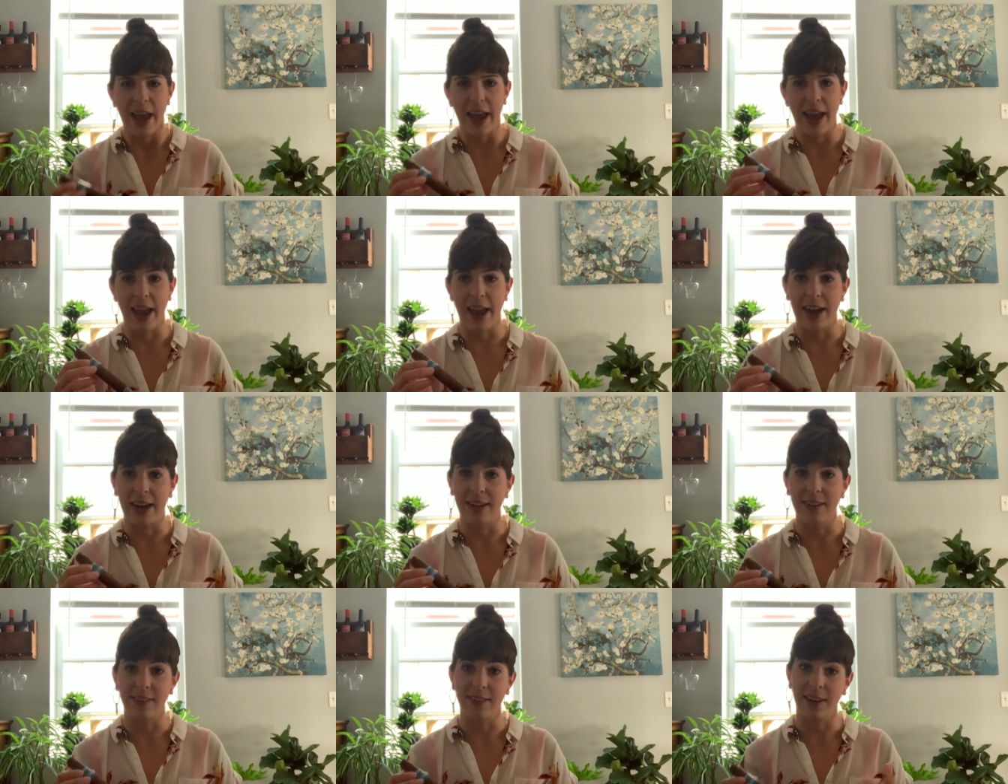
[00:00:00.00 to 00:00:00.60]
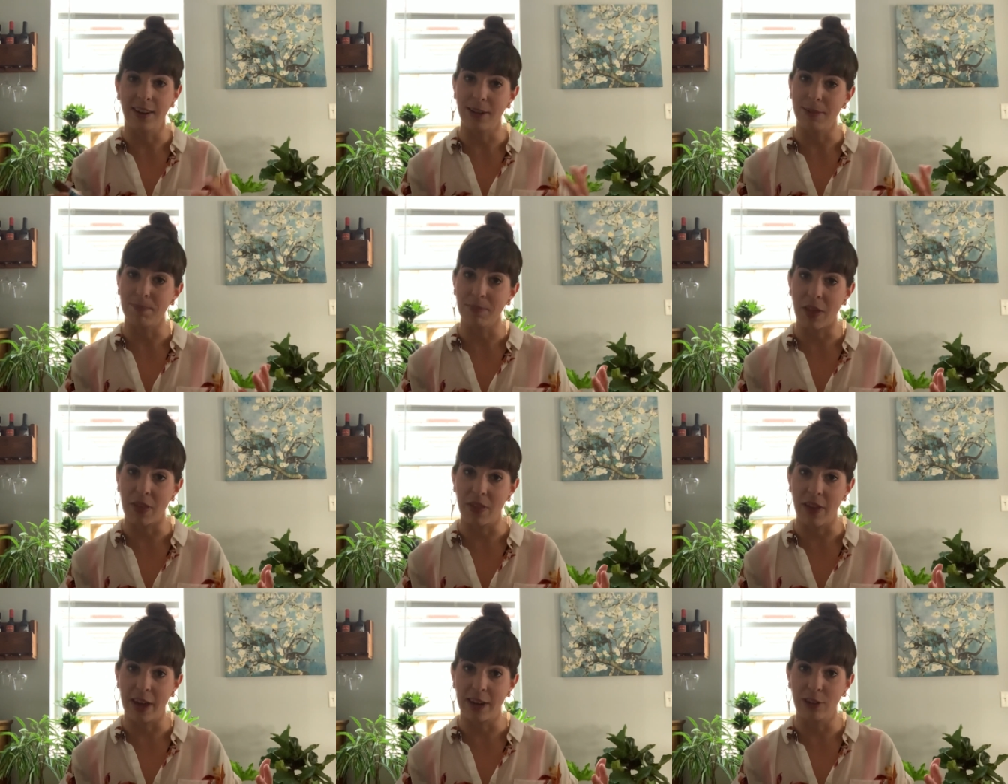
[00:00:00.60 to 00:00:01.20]
And
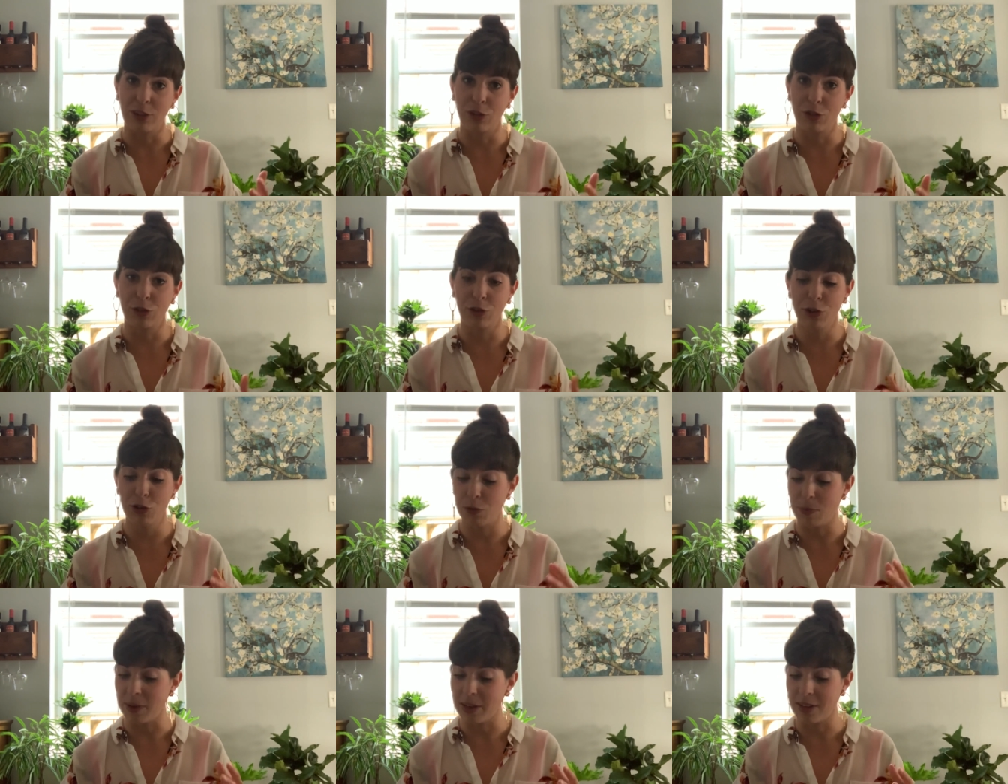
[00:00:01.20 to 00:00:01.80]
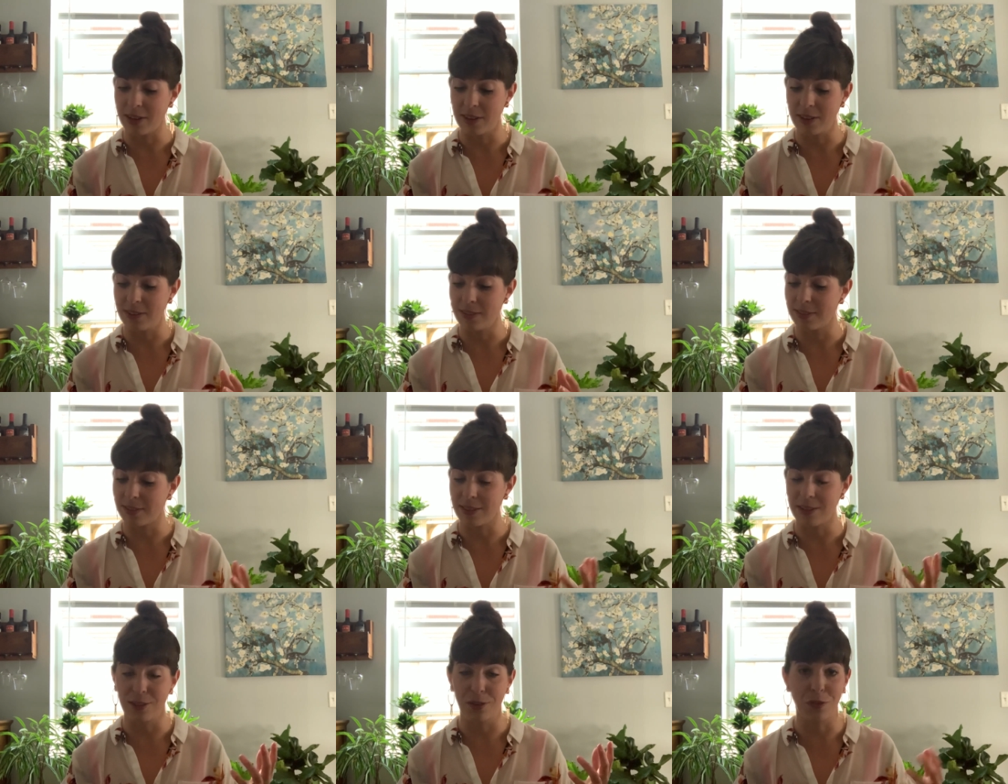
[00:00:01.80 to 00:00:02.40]
that is true
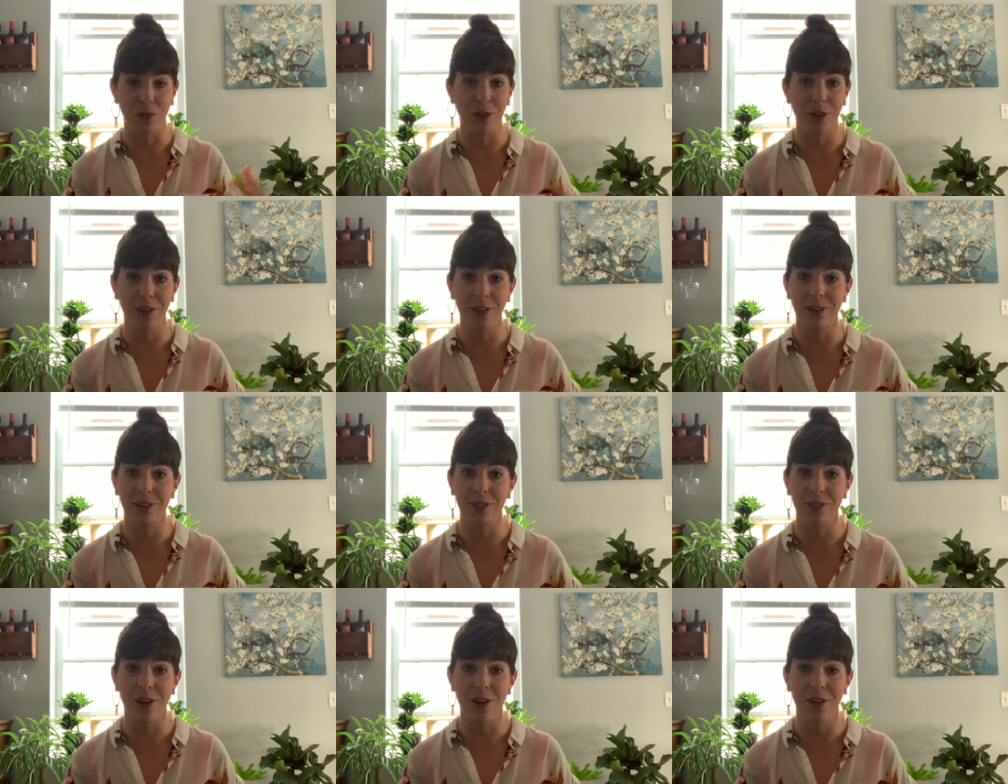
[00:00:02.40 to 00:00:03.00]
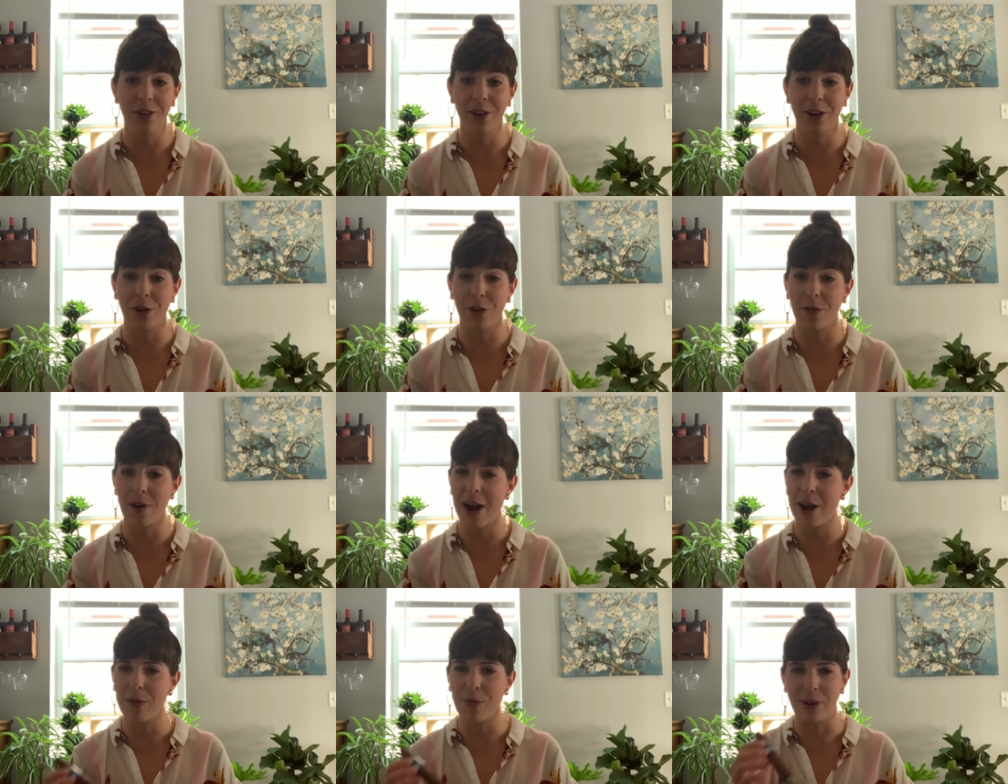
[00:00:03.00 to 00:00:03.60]
because this filler is all
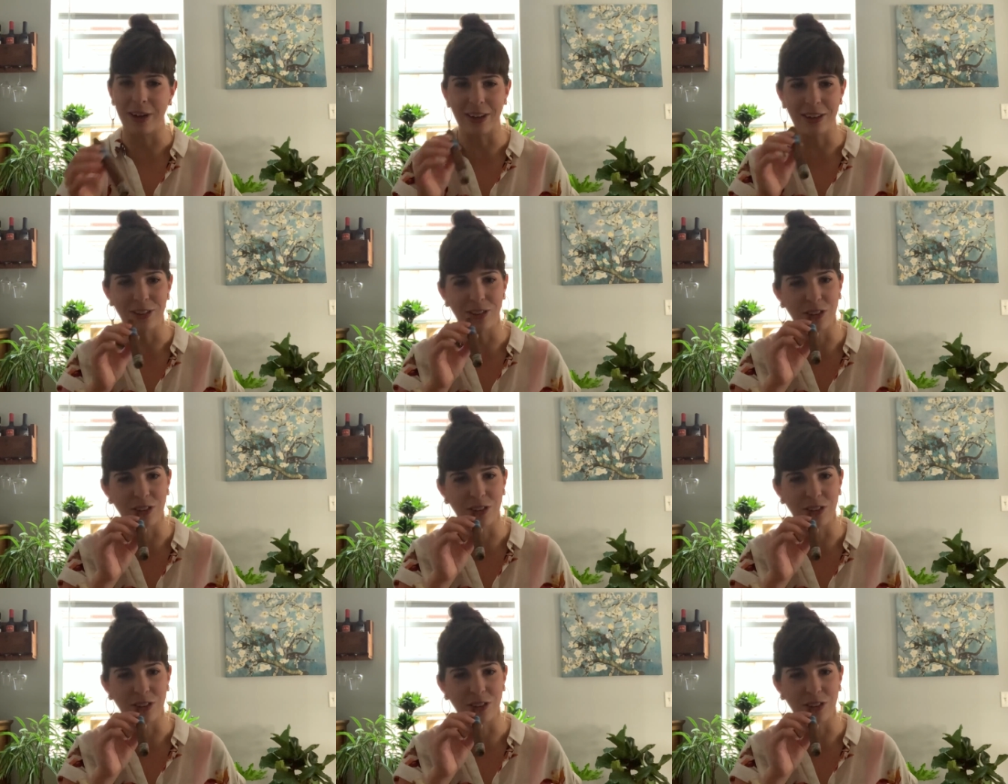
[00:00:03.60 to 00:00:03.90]
Nicaraguan.